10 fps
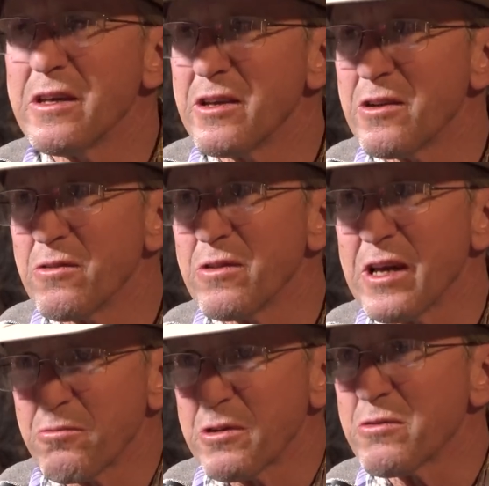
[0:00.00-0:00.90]

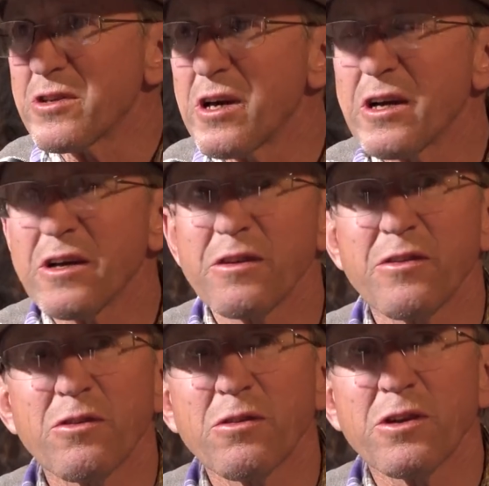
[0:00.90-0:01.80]
like we were talking
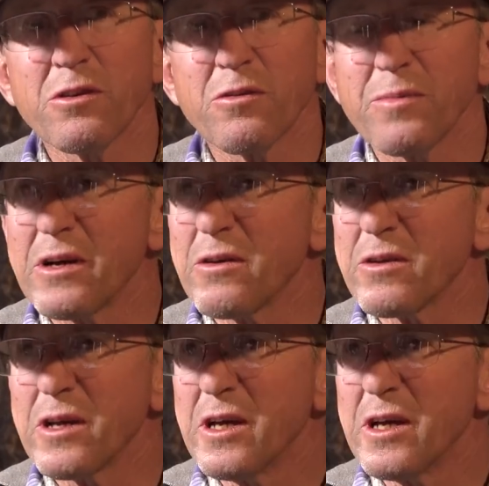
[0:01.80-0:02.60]
earlier about,